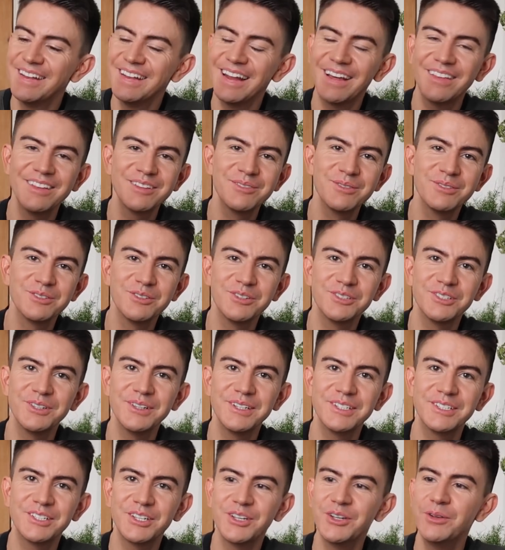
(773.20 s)
Now this one's not
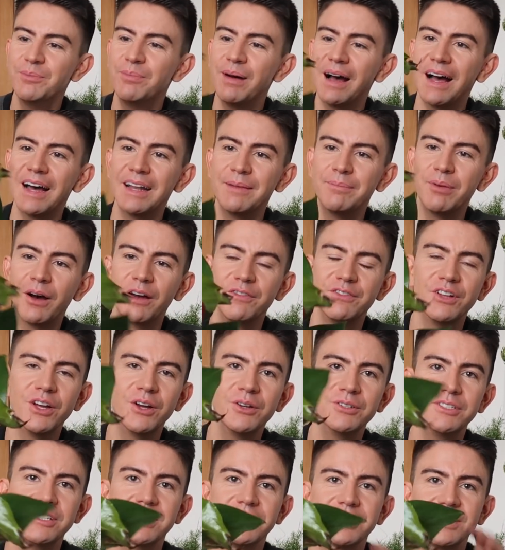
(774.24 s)
doing too bad, but I've
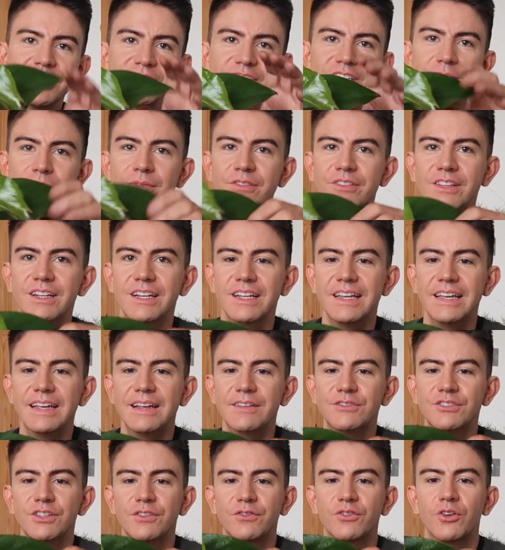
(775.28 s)
noticed that some of the
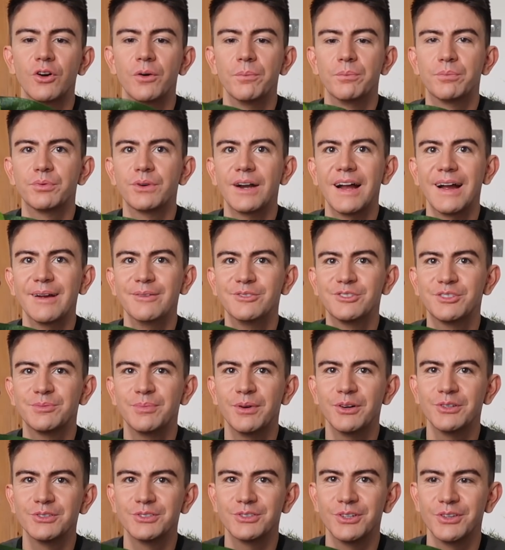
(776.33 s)
leaves have got brown
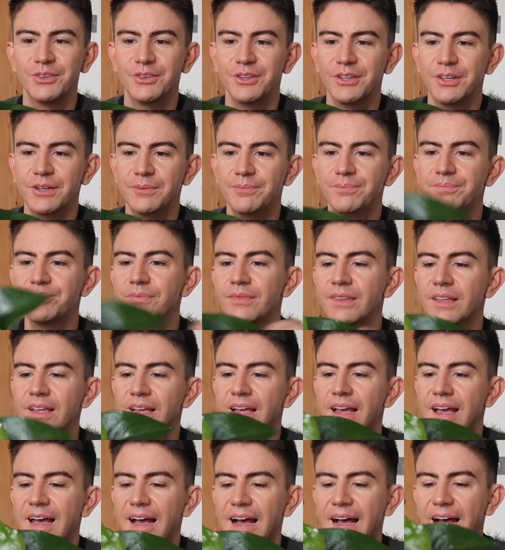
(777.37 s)
spots on them.
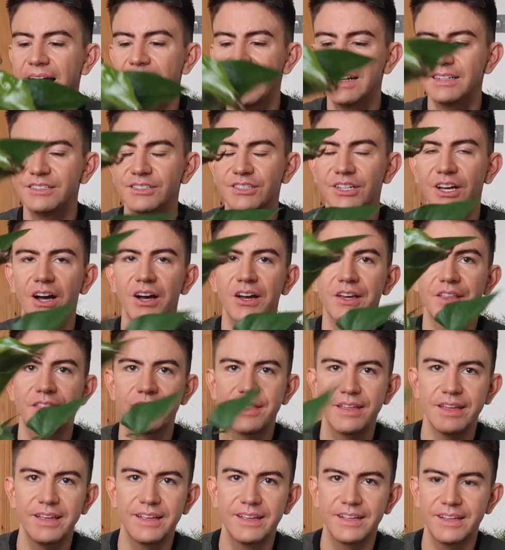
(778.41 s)
And I
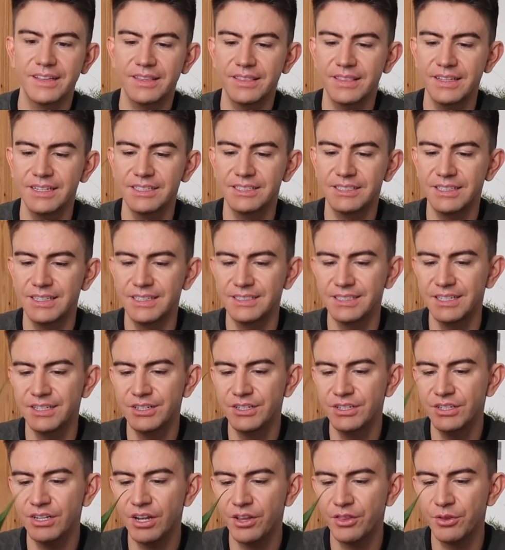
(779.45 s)
think this is
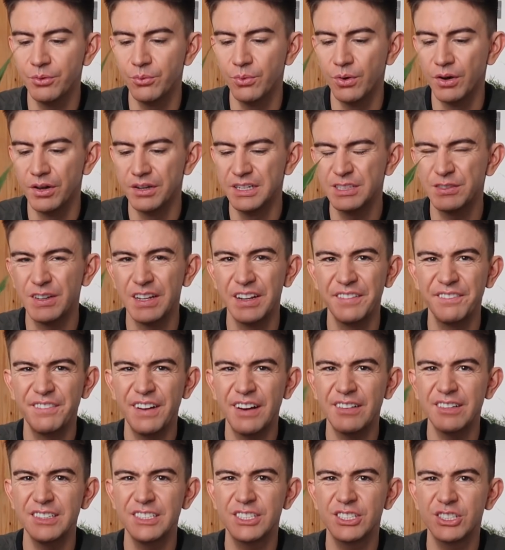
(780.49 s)
another one. It's feeling
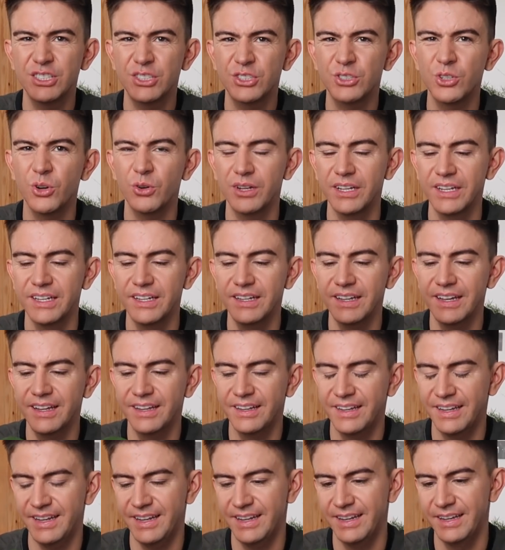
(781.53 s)
very soggy
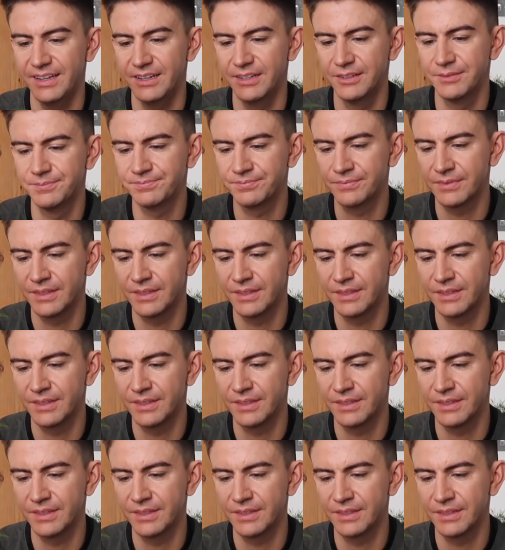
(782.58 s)
in here.